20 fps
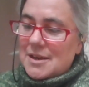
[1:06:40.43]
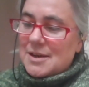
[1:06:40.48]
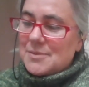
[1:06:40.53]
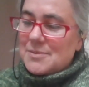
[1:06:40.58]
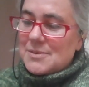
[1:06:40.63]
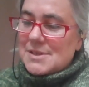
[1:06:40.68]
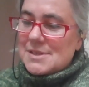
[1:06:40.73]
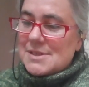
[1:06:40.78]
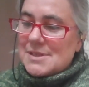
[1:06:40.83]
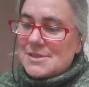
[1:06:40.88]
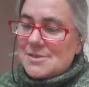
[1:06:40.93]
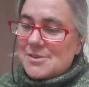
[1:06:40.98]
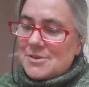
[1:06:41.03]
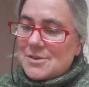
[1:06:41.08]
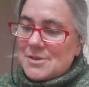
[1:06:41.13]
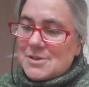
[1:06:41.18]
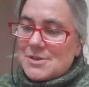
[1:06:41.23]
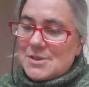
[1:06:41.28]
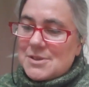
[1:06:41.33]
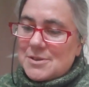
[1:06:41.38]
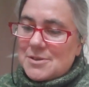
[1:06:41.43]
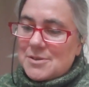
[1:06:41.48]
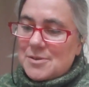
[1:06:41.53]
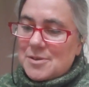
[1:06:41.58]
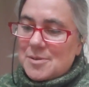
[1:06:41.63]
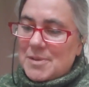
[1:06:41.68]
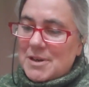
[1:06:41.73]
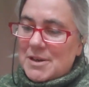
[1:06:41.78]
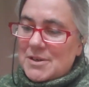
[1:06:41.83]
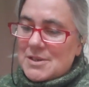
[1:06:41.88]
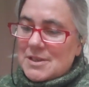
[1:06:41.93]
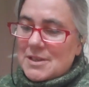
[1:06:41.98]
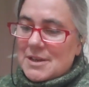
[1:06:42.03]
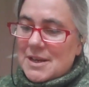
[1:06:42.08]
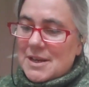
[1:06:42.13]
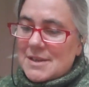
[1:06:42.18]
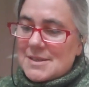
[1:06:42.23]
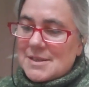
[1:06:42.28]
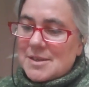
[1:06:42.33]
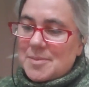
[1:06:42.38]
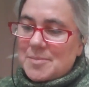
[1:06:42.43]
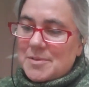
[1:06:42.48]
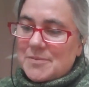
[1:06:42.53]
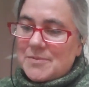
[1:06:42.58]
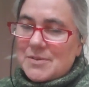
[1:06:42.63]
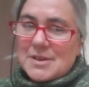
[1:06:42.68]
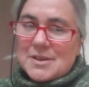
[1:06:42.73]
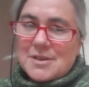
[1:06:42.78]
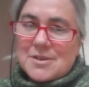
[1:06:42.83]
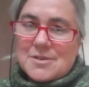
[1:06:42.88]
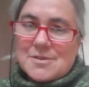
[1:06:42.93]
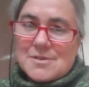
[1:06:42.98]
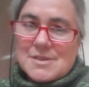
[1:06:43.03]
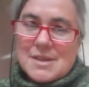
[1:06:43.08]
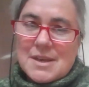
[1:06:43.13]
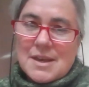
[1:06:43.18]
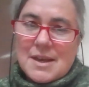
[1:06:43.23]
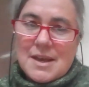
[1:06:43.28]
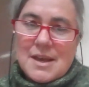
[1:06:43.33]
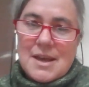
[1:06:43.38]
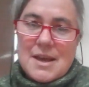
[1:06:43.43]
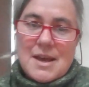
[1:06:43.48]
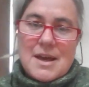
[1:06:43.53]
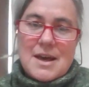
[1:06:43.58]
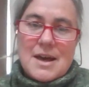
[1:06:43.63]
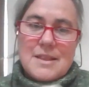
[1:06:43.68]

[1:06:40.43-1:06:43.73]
that I was talking to you about in the last couple of videos,